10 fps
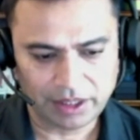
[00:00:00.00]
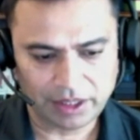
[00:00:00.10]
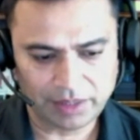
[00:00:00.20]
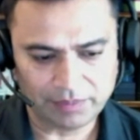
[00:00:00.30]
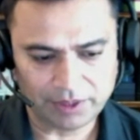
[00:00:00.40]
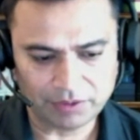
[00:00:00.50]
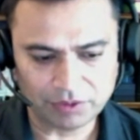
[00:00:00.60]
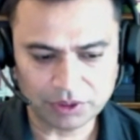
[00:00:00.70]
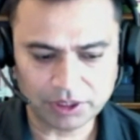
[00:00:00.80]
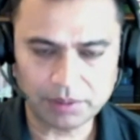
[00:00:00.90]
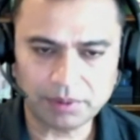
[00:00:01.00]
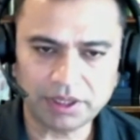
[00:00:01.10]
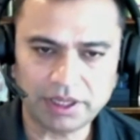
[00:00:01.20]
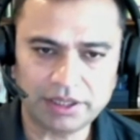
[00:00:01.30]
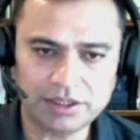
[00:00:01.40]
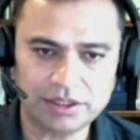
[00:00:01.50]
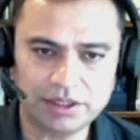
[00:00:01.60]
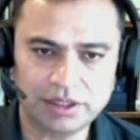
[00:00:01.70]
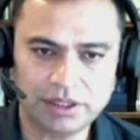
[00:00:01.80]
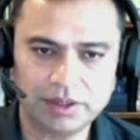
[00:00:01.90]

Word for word: and if you think about that, uh,